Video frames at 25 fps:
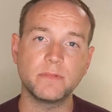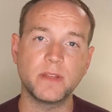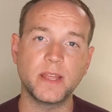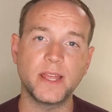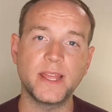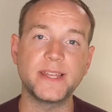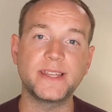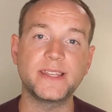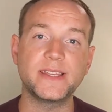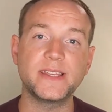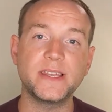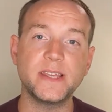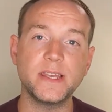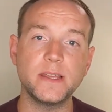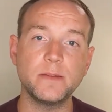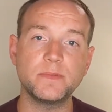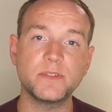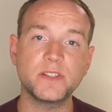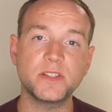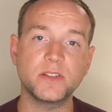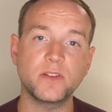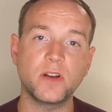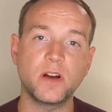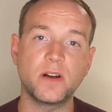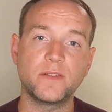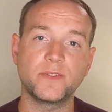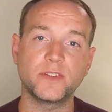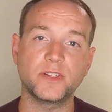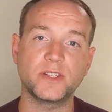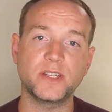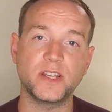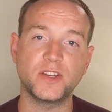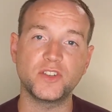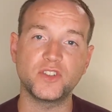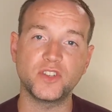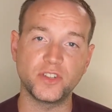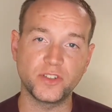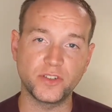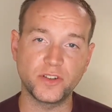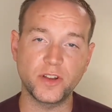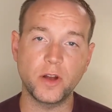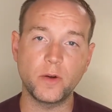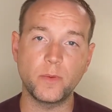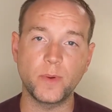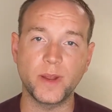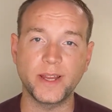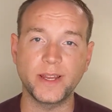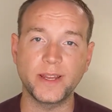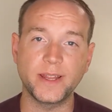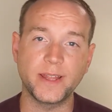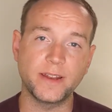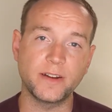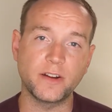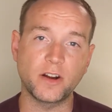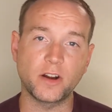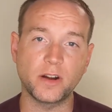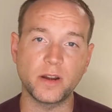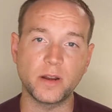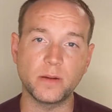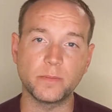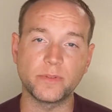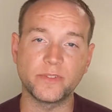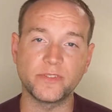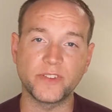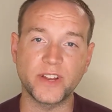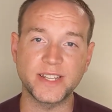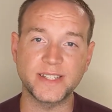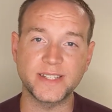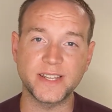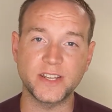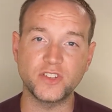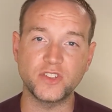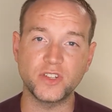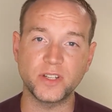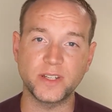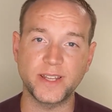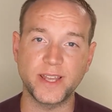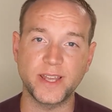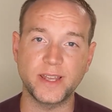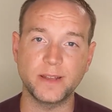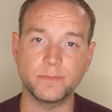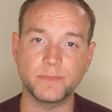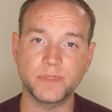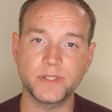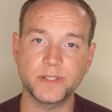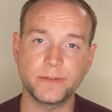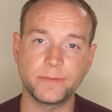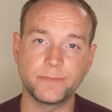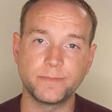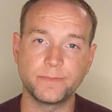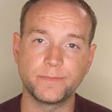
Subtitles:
it keeps the conversation going in our improvisation games.